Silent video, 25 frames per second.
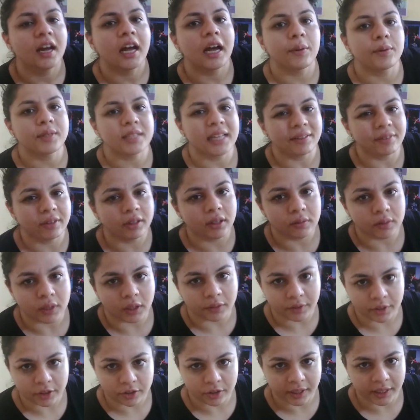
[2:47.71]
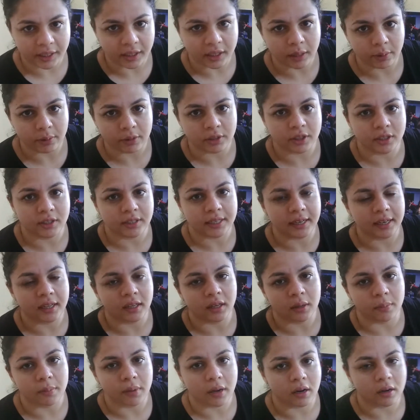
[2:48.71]
I was having a word with the trainer I was just telling
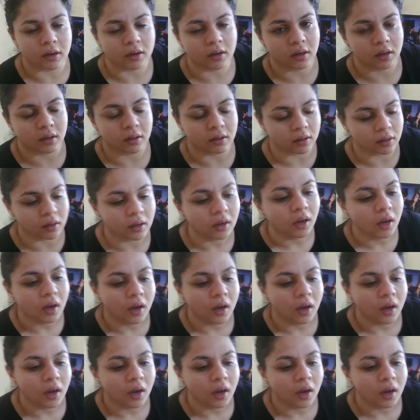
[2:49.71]
about uh,